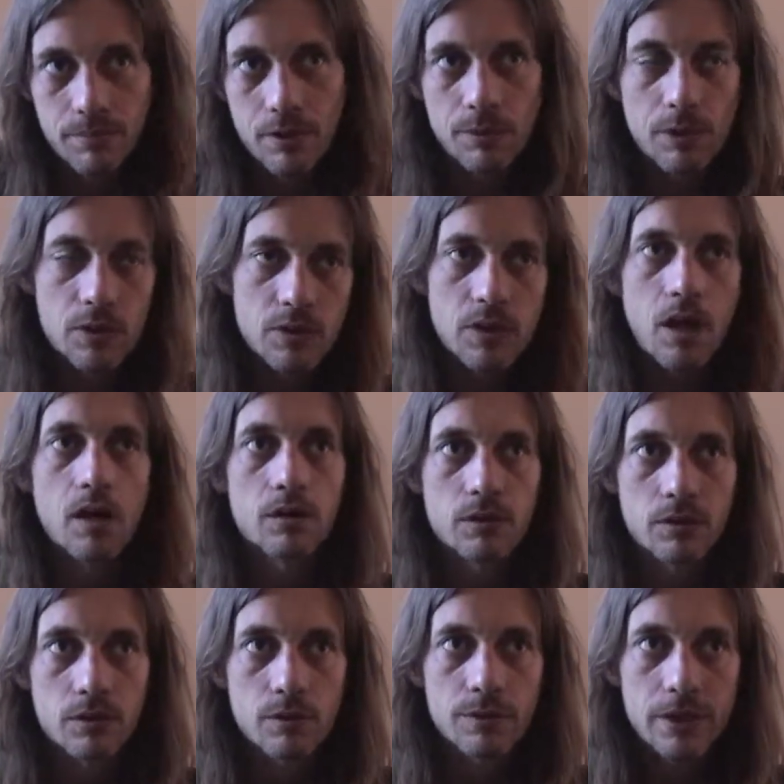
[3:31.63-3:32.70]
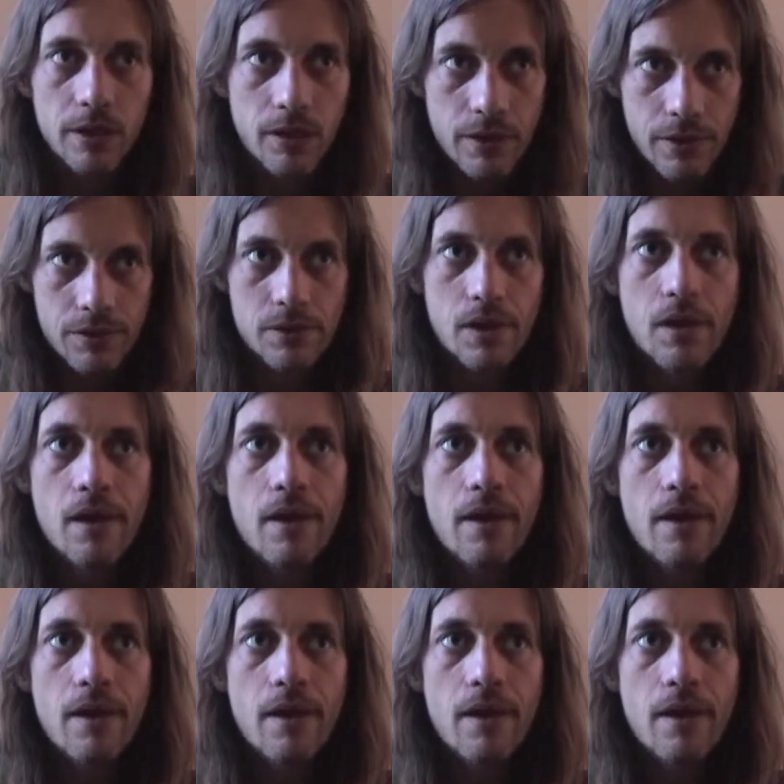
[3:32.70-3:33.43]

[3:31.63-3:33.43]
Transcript: communities of color in urban areas.